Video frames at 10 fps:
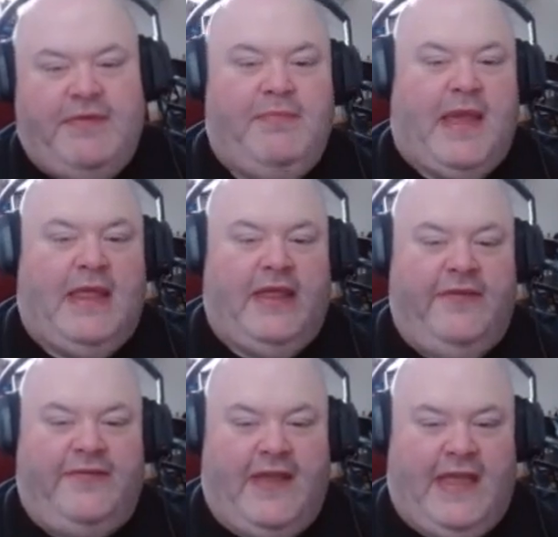the
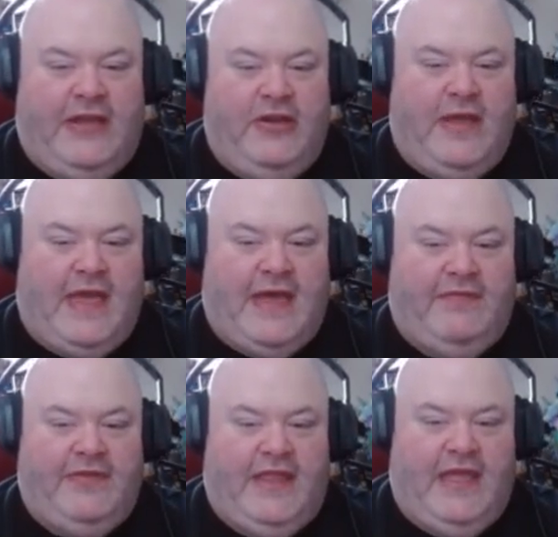Bailiff and you have
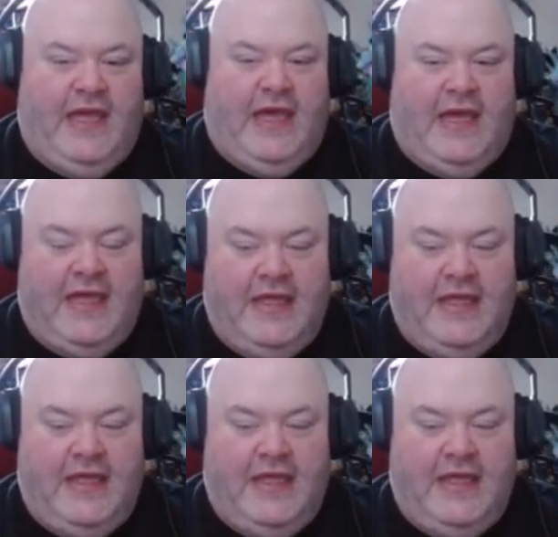the uh,